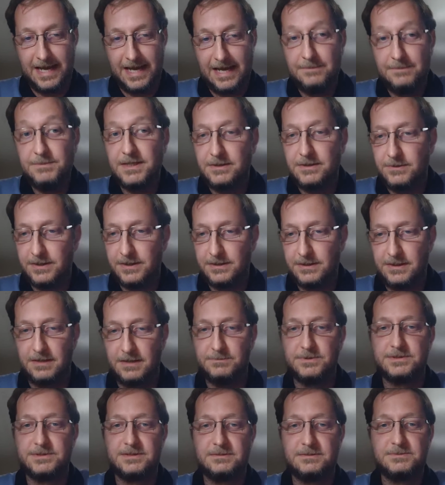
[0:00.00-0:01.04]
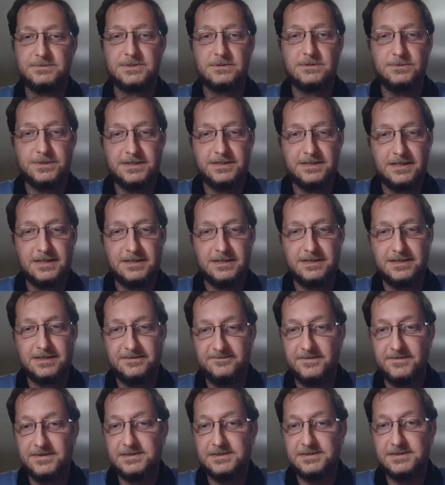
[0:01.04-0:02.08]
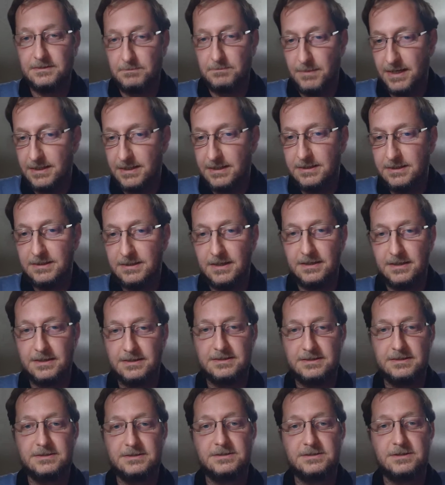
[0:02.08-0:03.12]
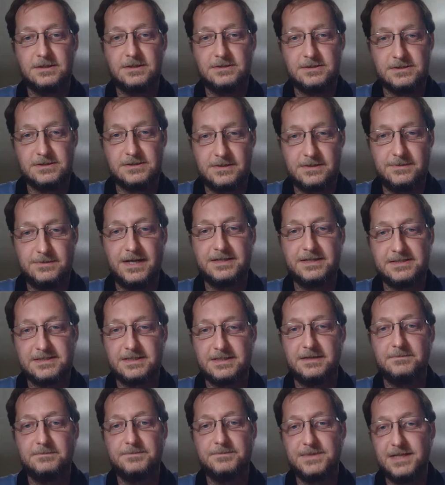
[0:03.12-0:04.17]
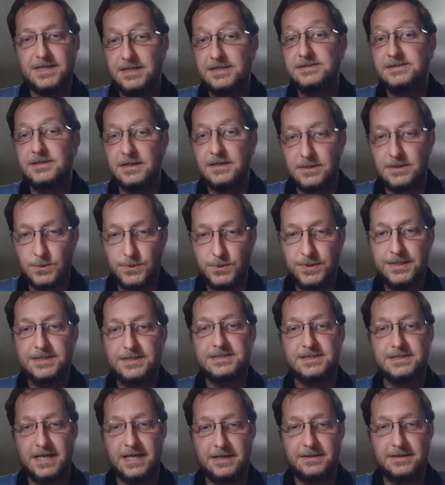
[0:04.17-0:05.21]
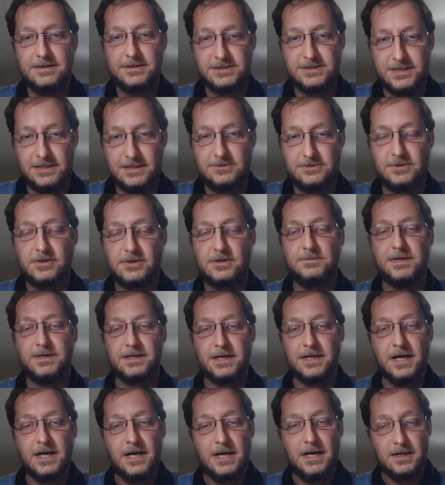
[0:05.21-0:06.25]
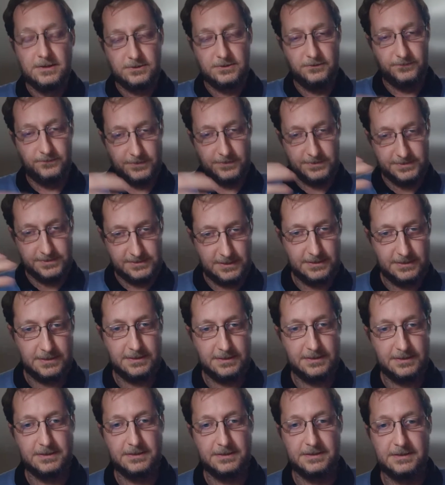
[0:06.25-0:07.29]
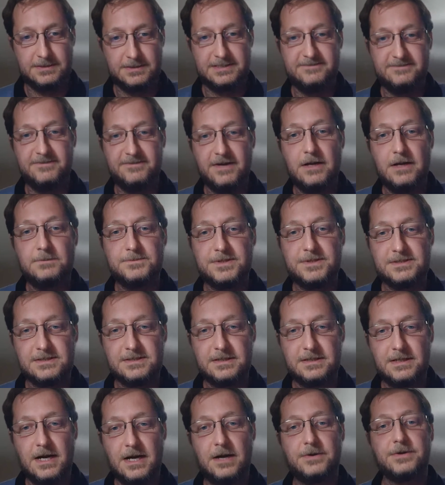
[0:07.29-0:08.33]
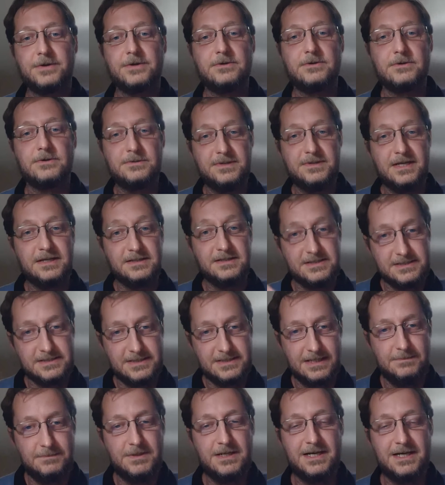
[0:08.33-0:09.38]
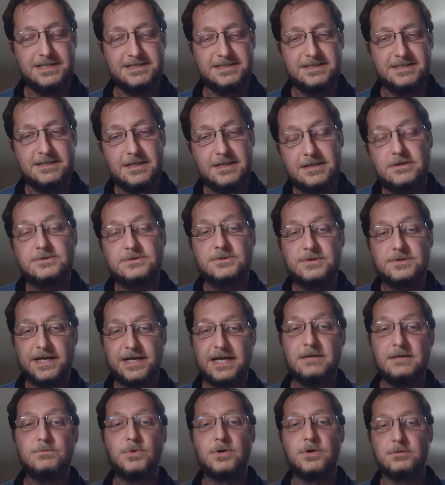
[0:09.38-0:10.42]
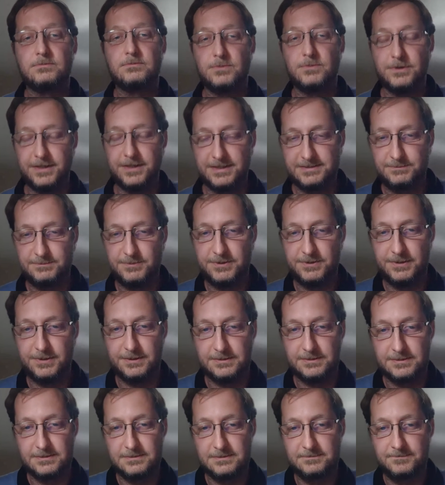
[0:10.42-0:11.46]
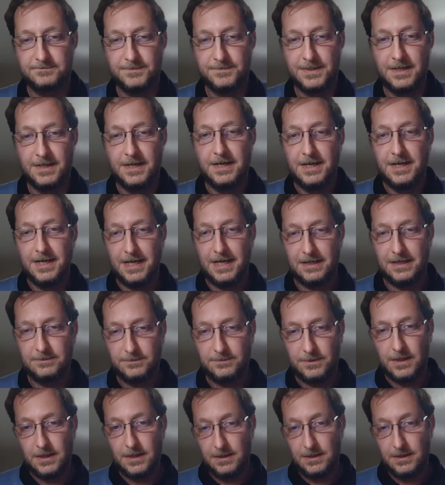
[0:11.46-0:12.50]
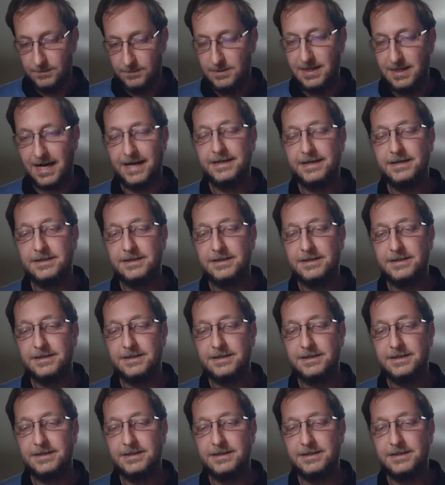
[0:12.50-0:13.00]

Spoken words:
can be quite cumbersome. So we invested many discharges, quite some days and weeks at the JET tokamak to first develop the scenario, then stabilize it, and also gain more and more experience. And with the